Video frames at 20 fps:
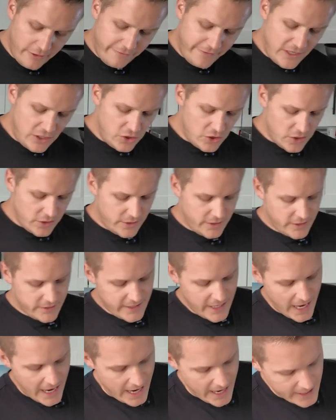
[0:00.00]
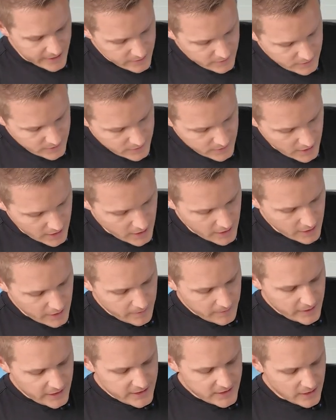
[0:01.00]
features this has,
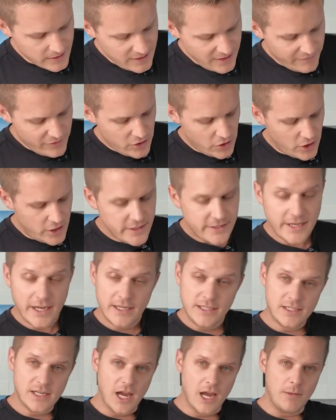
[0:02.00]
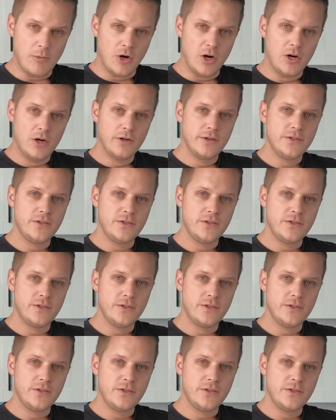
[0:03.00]
it does have a 30-second timer.